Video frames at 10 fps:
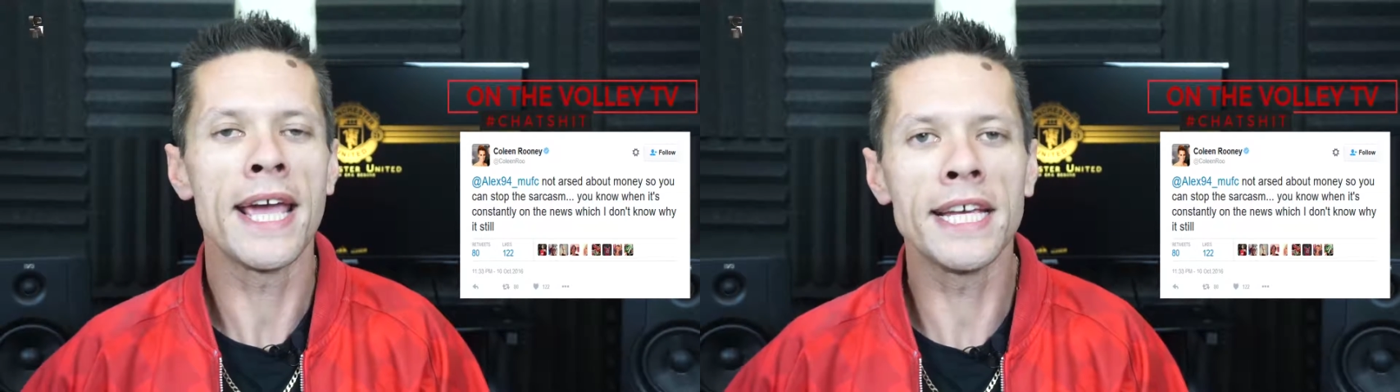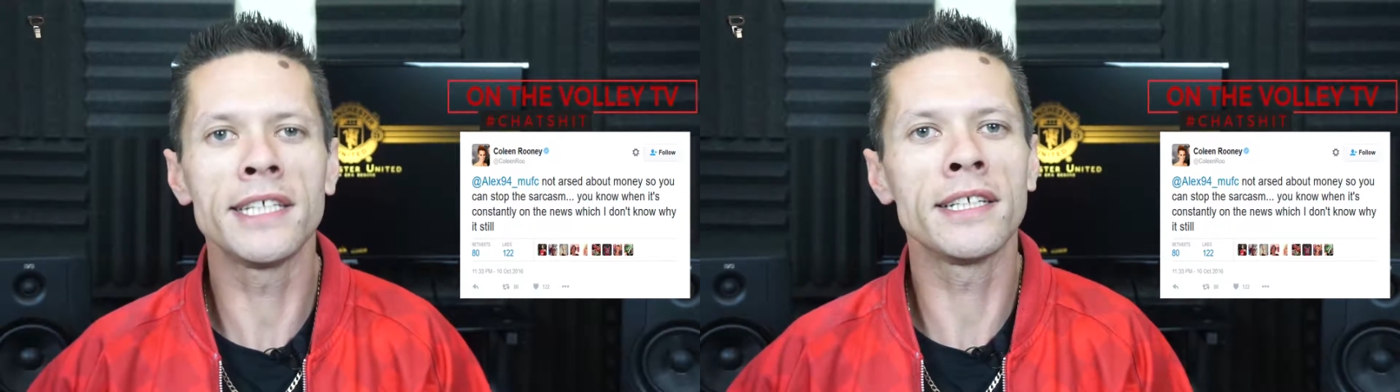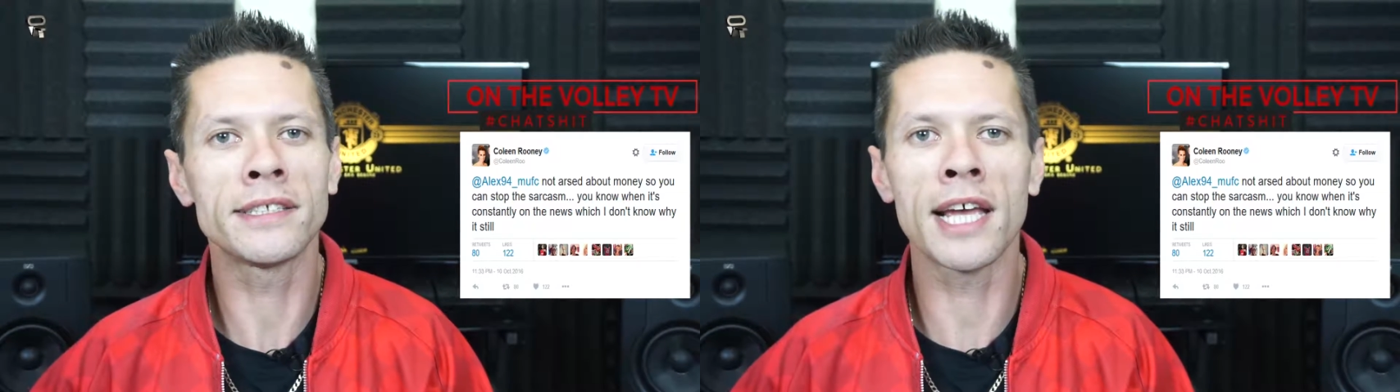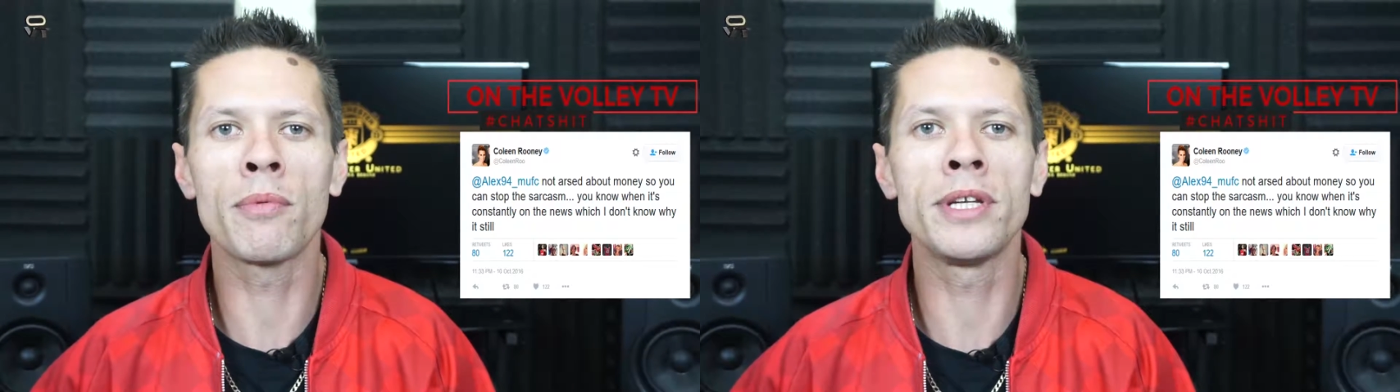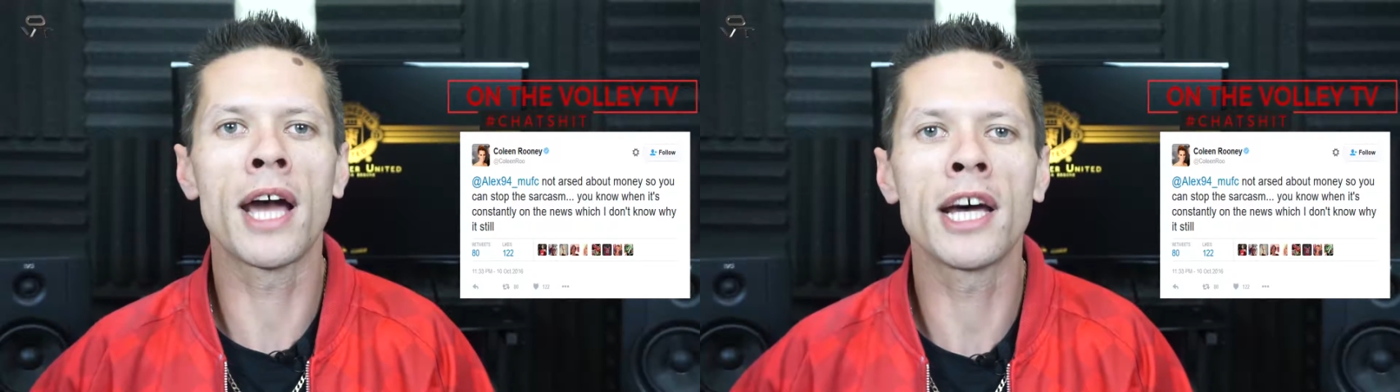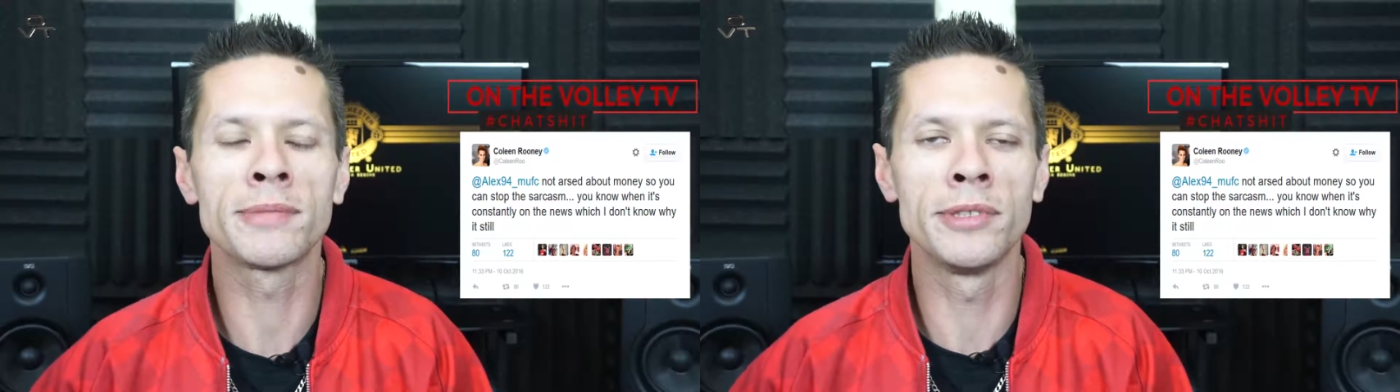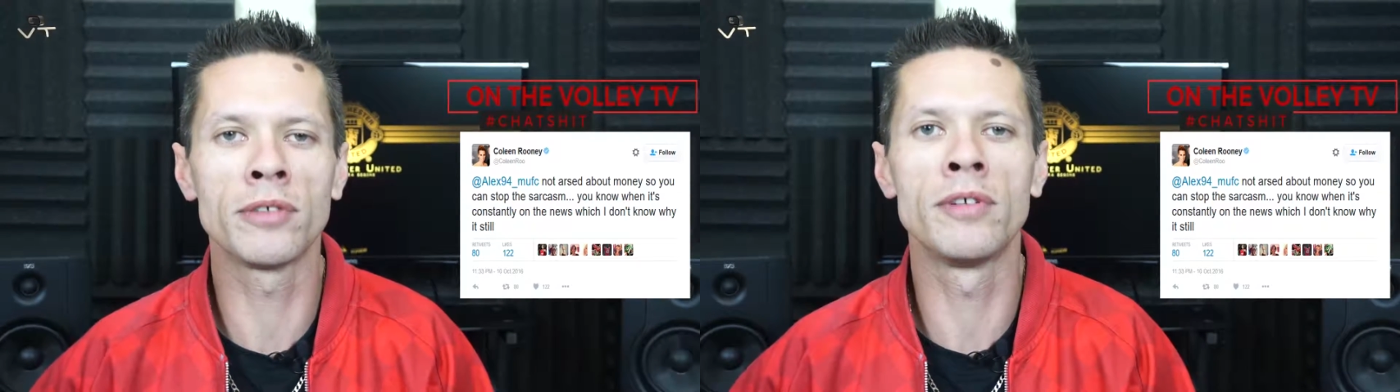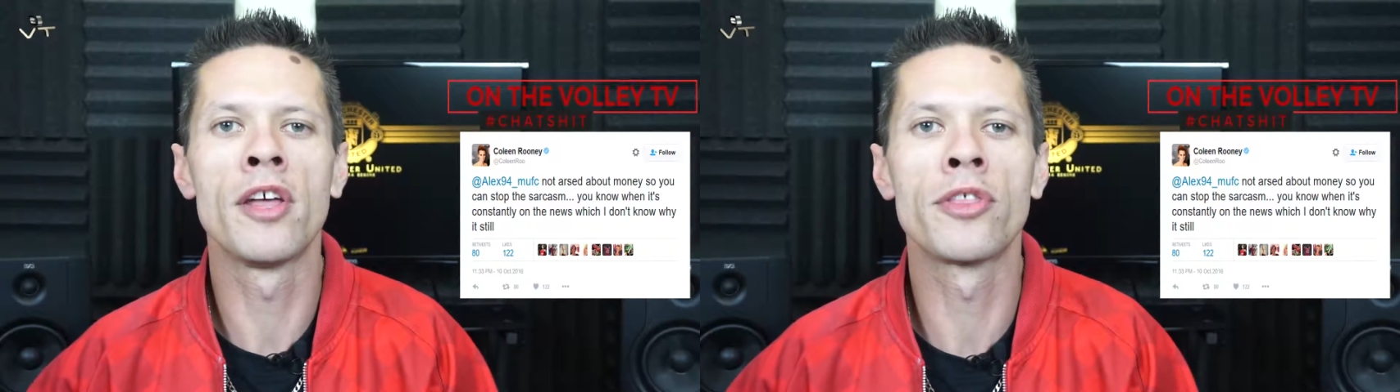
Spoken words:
Easy to say when your husband's on